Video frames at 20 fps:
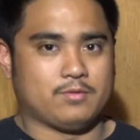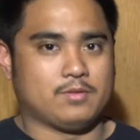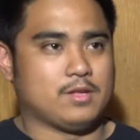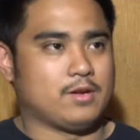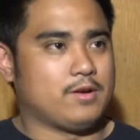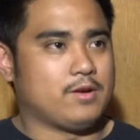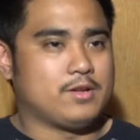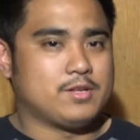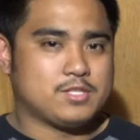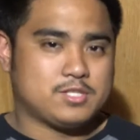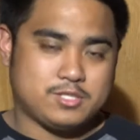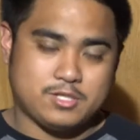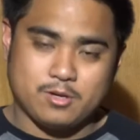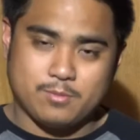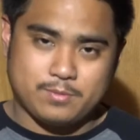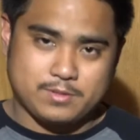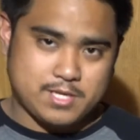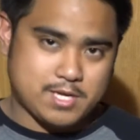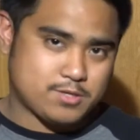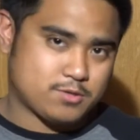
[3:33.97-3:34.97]
There is still
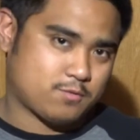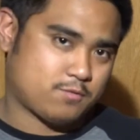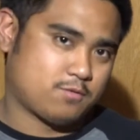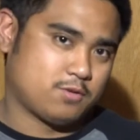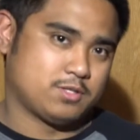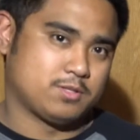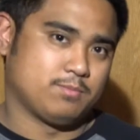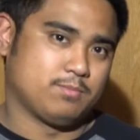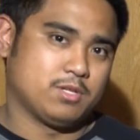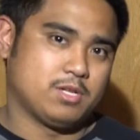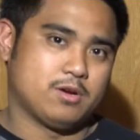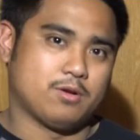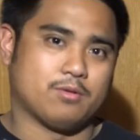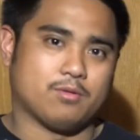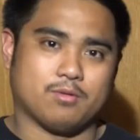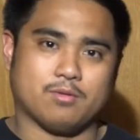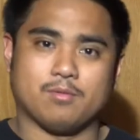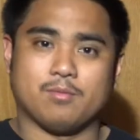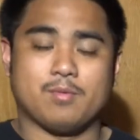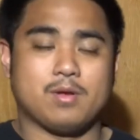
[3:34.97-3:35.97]
potential for it to
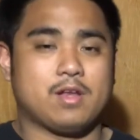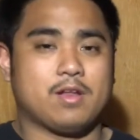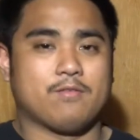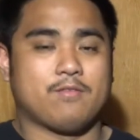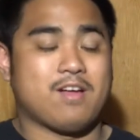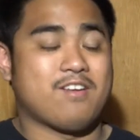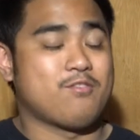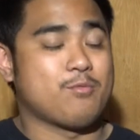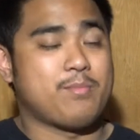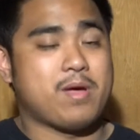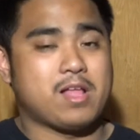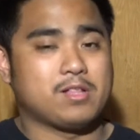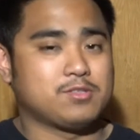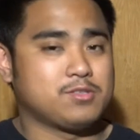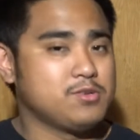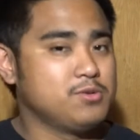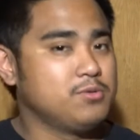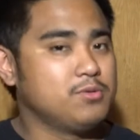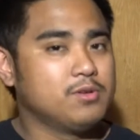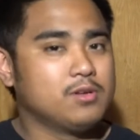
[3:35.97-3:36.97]
blow. I mean, if I have a bad
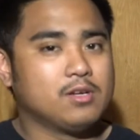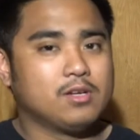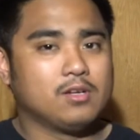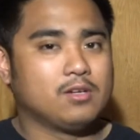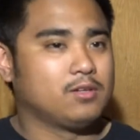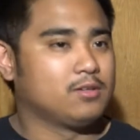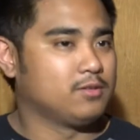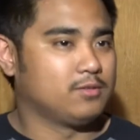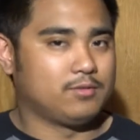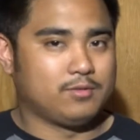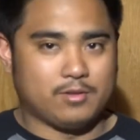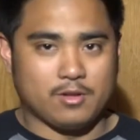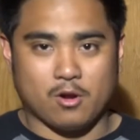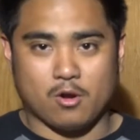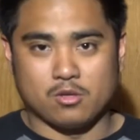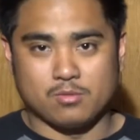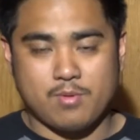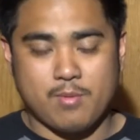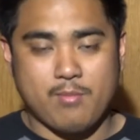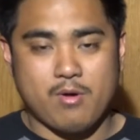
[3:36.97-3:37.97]
tune, there
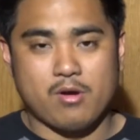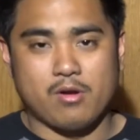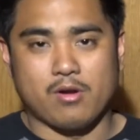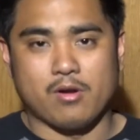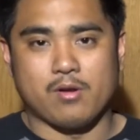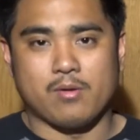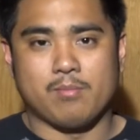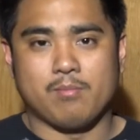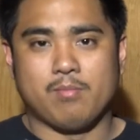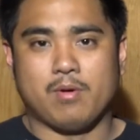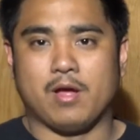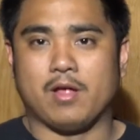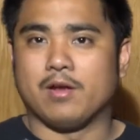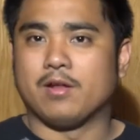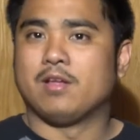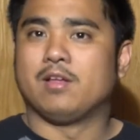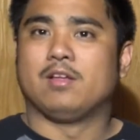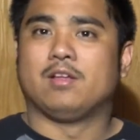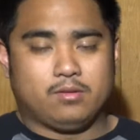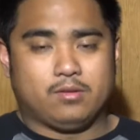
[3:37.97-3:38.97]
goes my motor.
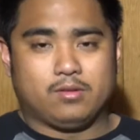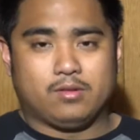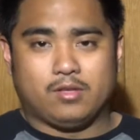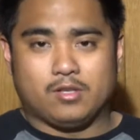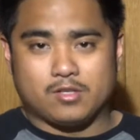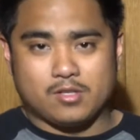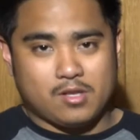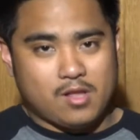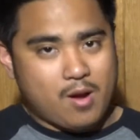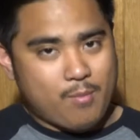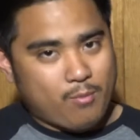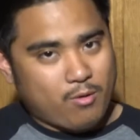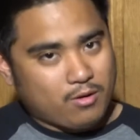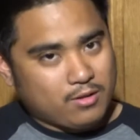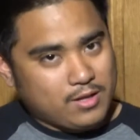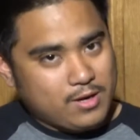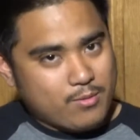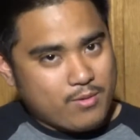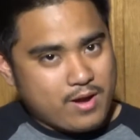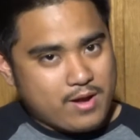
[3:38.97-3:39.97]
But there's a lot more
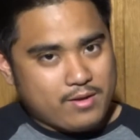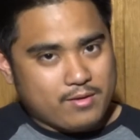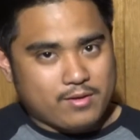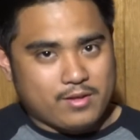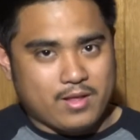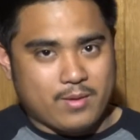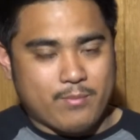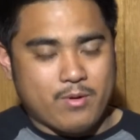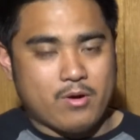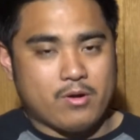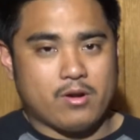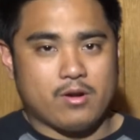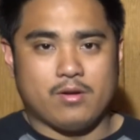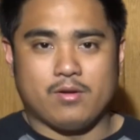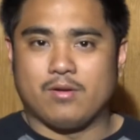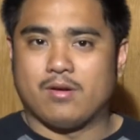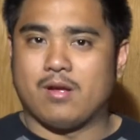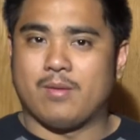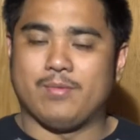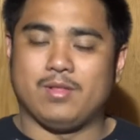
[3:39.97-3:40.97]
leeway in the
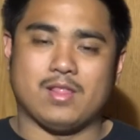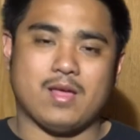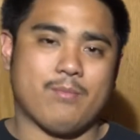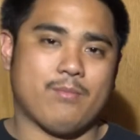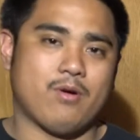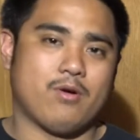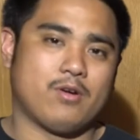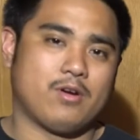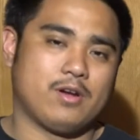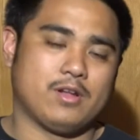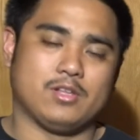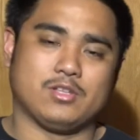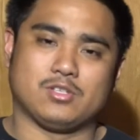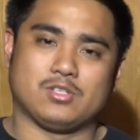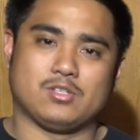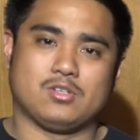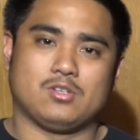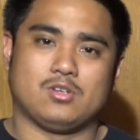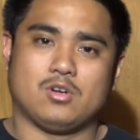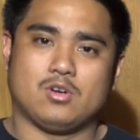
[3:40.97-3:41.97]
motor. I mean, that motor
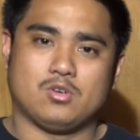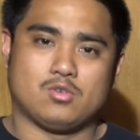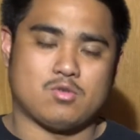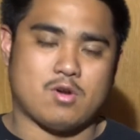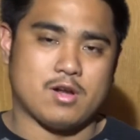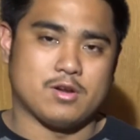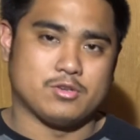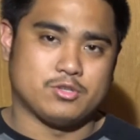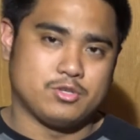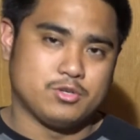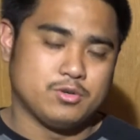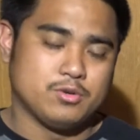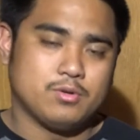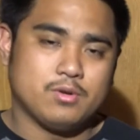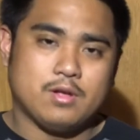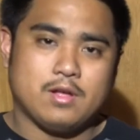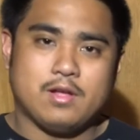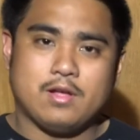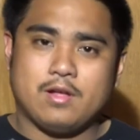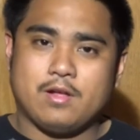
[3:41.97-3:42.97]
is tried and true.